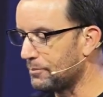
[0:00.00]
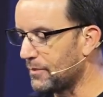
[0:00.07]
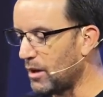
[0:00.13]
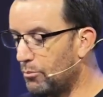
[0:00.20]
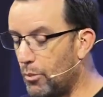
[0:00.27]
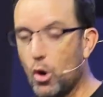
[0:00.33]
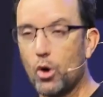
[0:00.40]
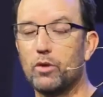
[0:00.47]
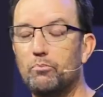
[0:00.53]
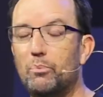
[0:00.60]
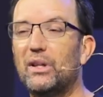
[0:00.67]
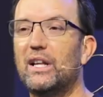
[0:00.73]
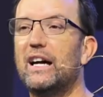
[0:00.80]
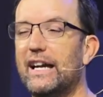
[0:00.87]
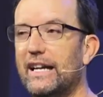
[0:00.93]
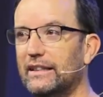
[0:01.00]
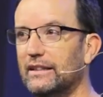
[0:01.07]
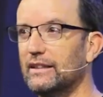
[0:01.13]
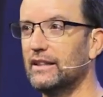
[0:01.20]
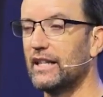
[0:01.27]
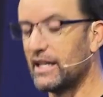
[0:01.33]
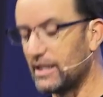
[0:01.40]
born blind.
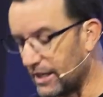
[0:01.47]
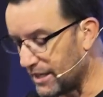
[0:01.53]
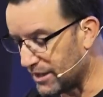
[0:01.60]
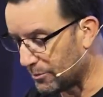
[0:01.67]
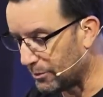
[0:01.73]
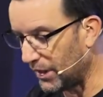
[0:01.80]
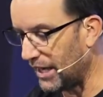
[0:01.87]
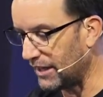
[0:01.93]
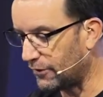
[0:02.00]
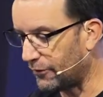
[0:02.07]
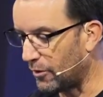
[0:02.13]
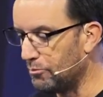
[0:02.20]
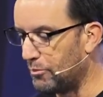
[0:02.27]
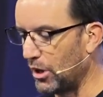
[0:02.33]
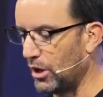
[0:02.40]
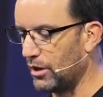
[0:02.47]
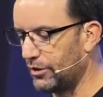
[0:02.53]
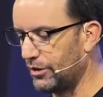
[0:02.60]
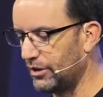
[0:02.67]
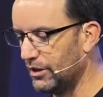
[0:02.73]
He, he's blind from birth.